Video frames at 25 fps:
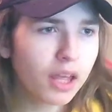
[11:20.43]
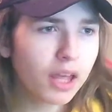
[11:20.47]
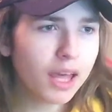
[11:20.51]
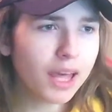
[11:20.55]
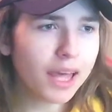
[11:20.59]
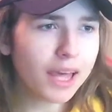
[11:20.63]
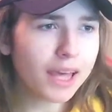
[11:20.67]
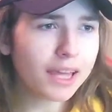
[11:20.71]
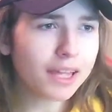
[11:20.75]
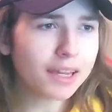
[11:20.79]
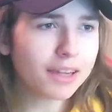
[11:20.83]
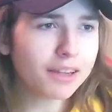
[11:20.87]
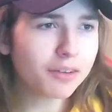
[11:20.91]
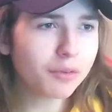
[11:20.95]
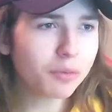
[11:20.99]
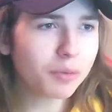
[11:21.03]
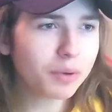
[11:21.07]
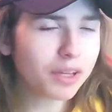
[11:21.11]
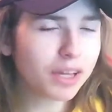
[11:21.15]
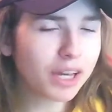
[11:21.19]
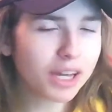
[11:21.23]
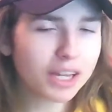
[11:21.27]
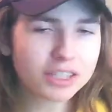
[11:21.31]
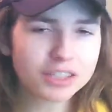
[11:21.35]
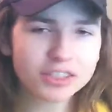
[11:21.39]
And we
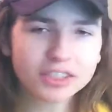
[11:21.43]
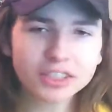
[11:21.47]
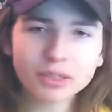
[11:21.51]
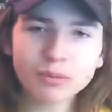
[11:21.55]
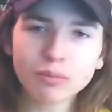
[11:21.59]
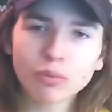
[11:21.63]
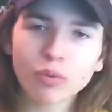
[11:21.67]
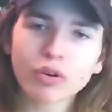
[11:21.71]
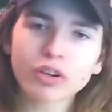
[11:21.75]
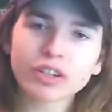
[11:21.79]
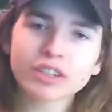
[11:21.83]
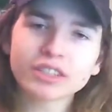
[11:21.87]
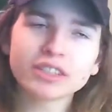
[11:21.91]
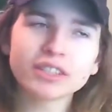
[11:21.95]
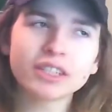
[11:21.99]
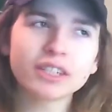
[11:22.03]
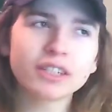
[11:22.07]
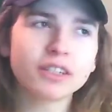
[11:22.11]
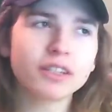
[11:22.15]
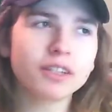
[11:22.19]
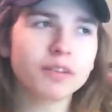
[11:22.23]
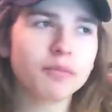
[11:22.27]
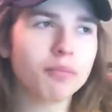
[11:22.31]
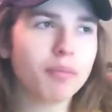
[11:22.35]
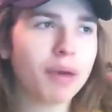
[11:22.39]
got to see more
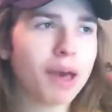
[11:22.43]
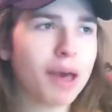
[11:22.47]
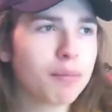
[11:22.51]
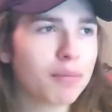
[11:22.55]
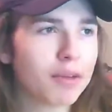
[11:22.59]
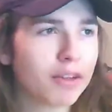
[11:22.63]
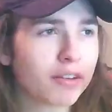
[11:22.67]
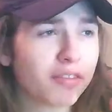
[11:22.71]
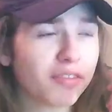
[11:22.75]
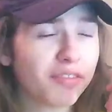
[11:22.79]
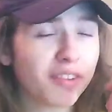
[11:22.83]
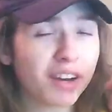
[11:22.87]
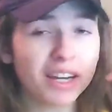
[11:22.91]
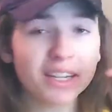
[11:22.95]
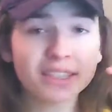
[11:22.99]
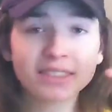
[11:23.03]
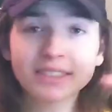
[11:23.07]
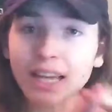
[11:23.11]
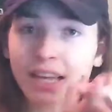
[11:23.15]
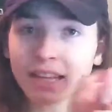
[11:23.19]
extended Batman fights.